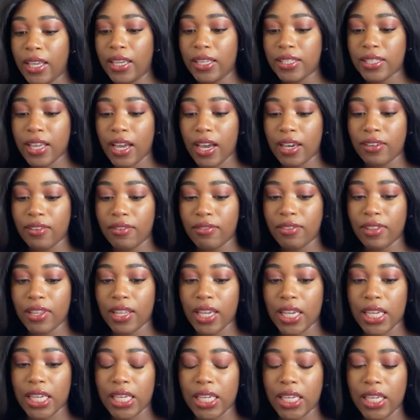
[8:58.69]
It's kind of
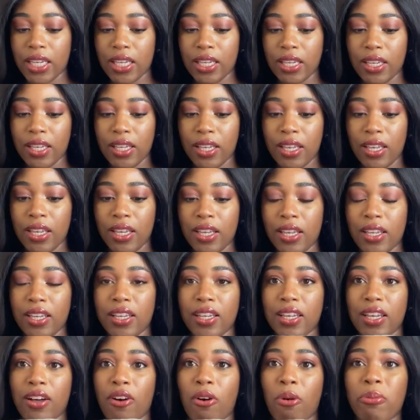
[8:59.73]
like
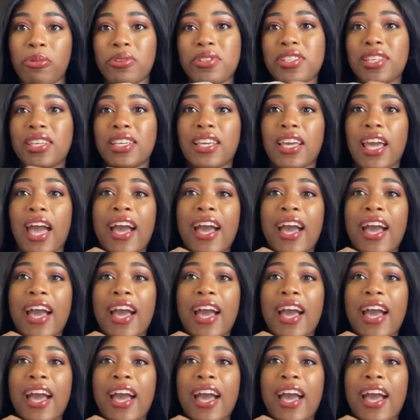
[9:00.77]
almost like